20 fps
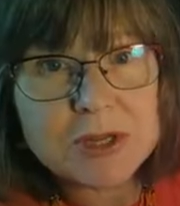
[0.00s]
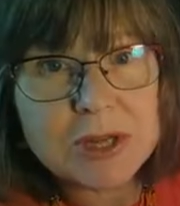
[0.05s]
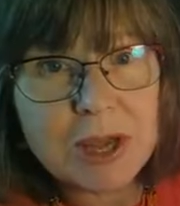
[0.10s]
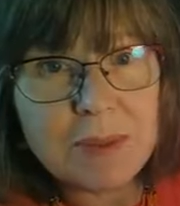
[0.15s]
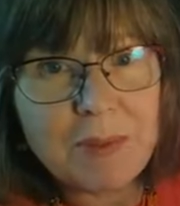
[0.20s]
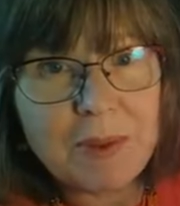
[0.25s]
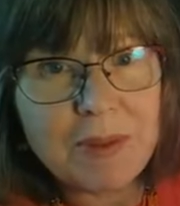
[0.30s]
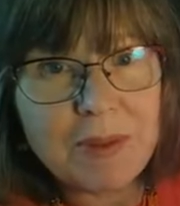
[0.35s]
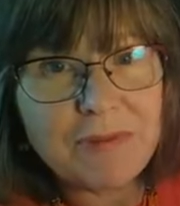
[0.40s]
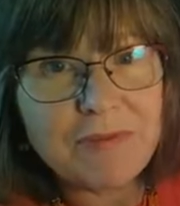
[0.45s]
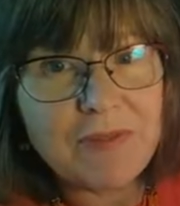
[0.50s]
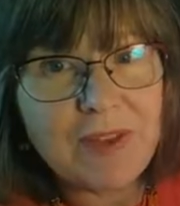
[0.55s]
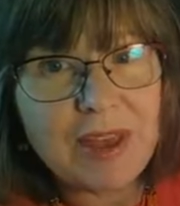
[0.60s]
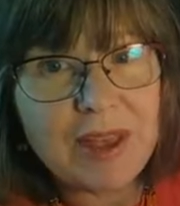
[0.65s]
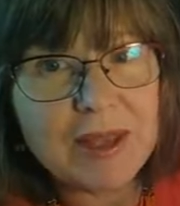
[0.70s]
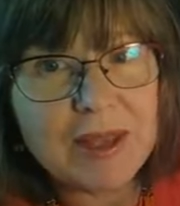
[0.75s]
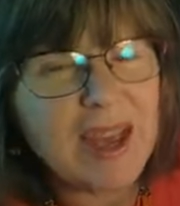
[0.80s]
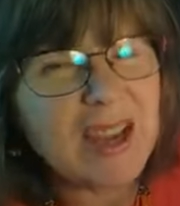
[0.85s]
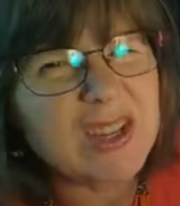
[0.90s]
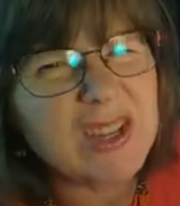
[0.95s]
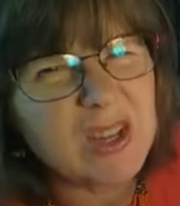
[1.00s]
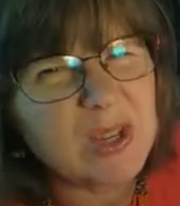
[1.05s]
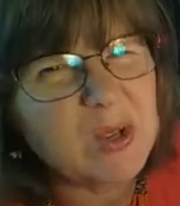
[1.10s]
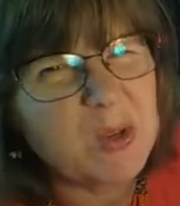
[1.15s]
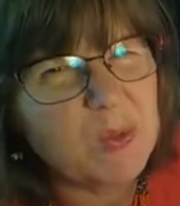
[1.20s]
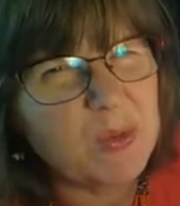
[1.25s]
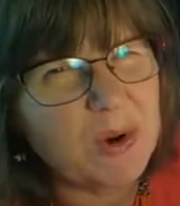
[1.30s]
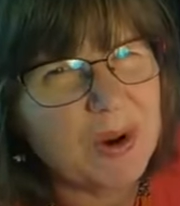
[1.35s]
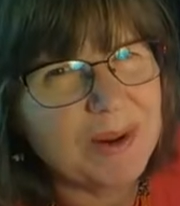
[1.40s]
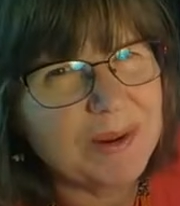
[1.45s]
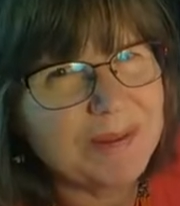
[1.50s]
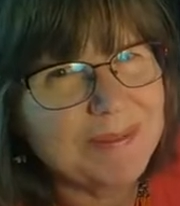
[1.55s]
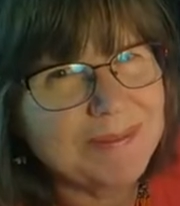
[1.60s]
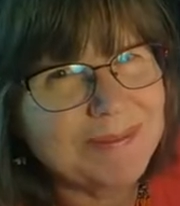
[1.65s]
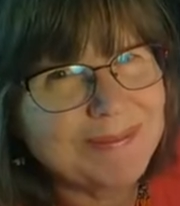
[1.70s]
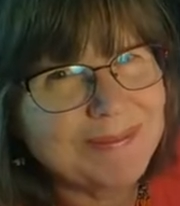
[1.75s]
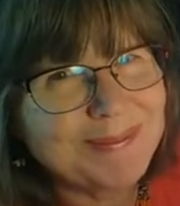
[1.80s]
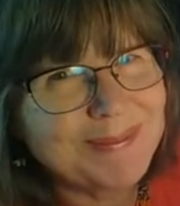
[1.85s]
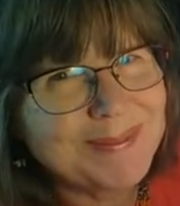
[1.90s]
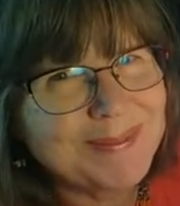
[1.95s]
shape on the face, actually two more
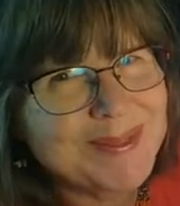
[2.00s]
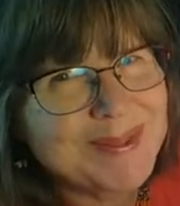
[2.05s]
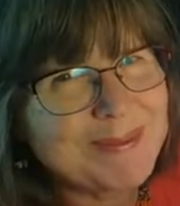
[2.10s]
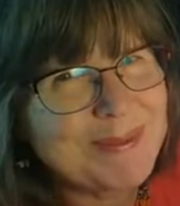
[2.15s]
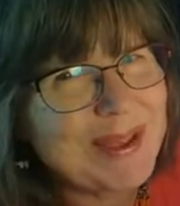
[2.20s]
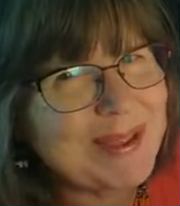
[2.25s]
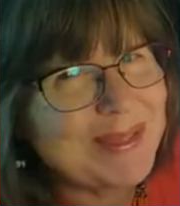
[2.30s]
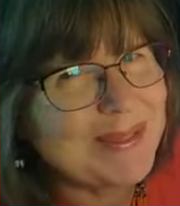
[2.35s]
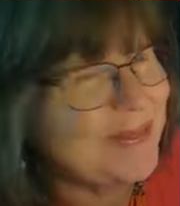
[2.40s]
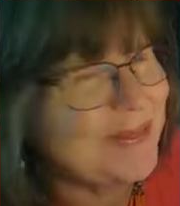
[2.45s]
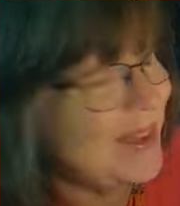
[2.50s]
to make the